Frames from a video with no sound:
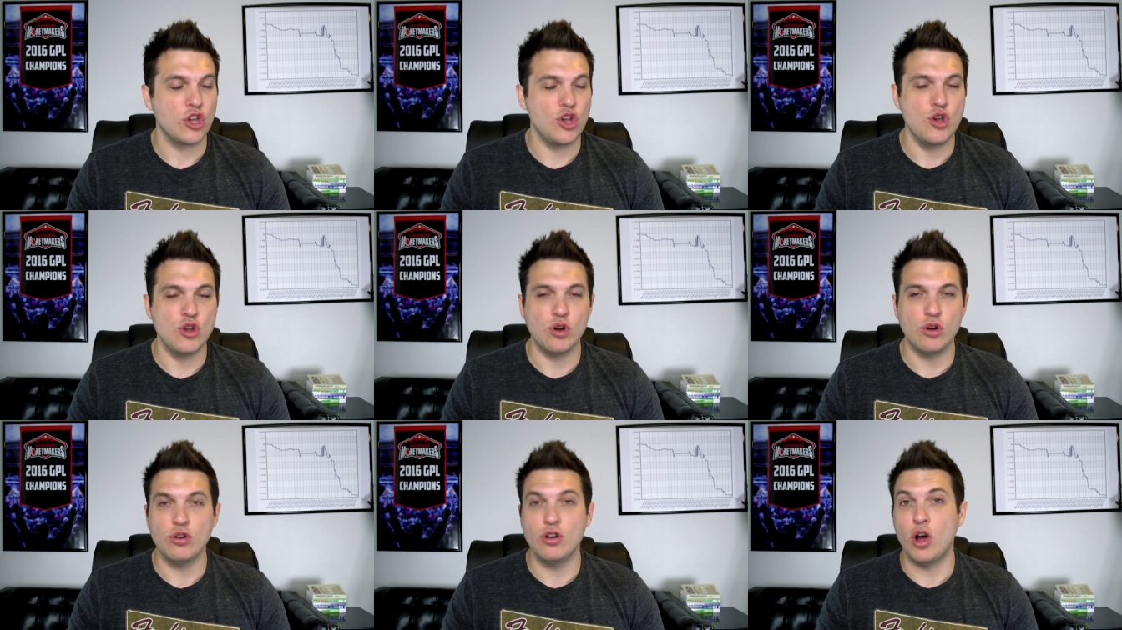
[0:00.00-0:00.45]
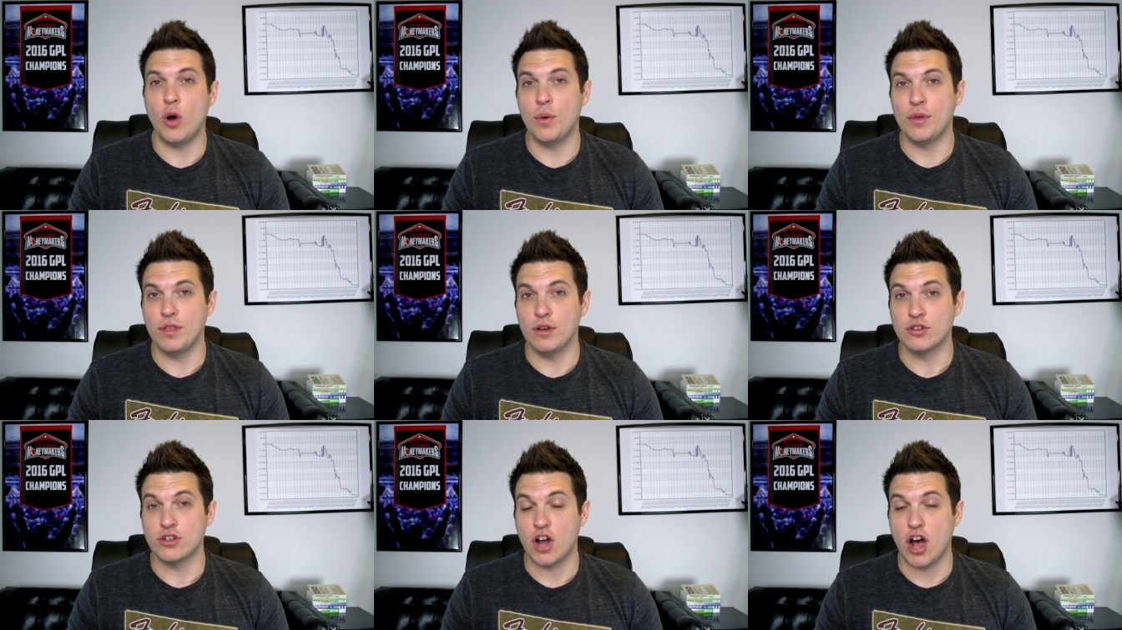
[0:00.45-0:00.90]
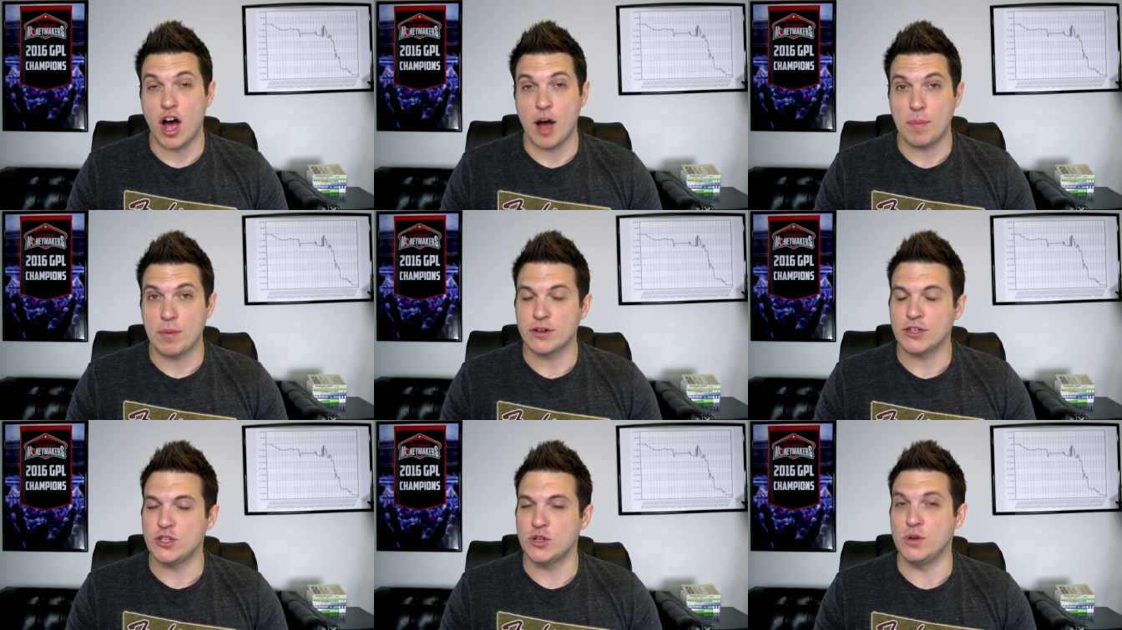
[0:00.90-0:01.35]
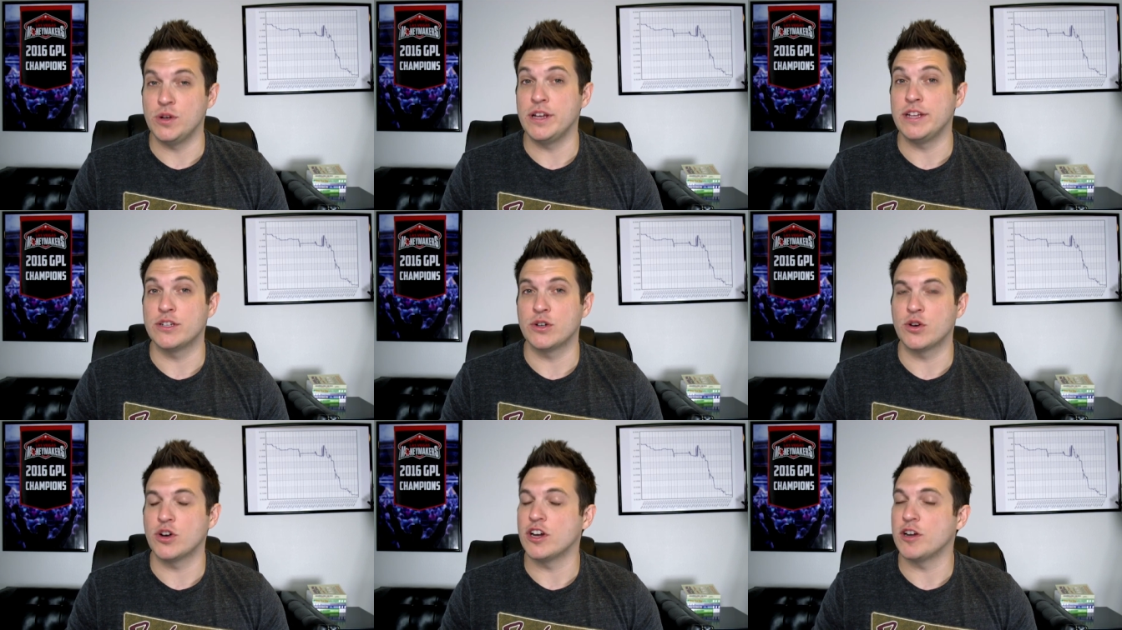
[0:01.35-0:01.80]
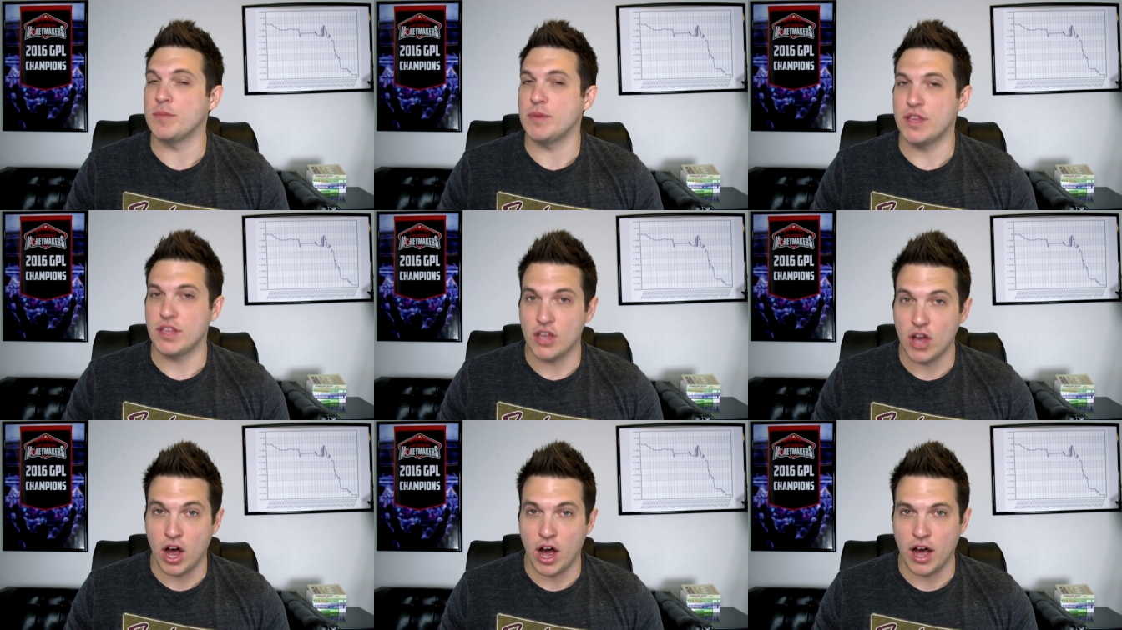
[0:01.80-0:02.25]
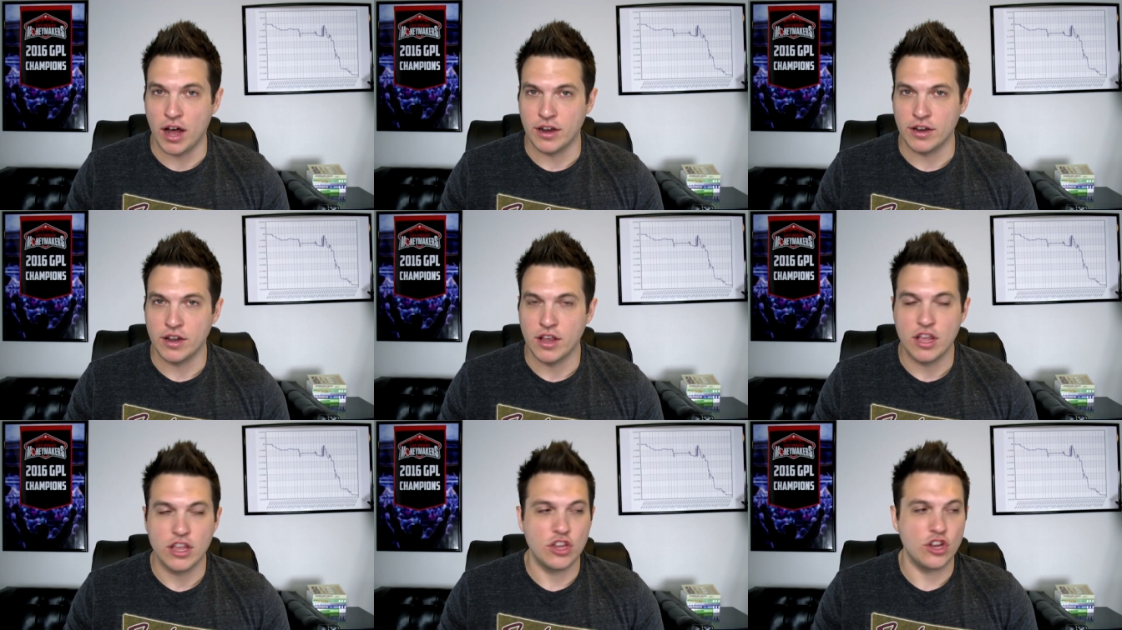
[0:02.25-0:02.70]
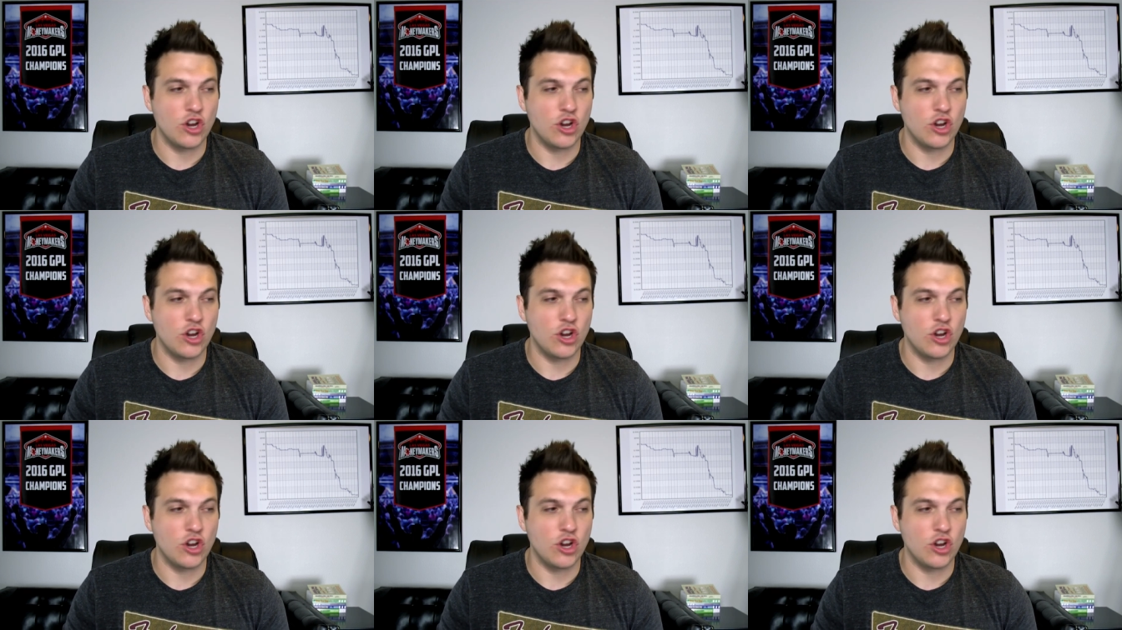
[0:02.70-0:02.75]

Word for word: you don't know when those opportunities are going to be gone.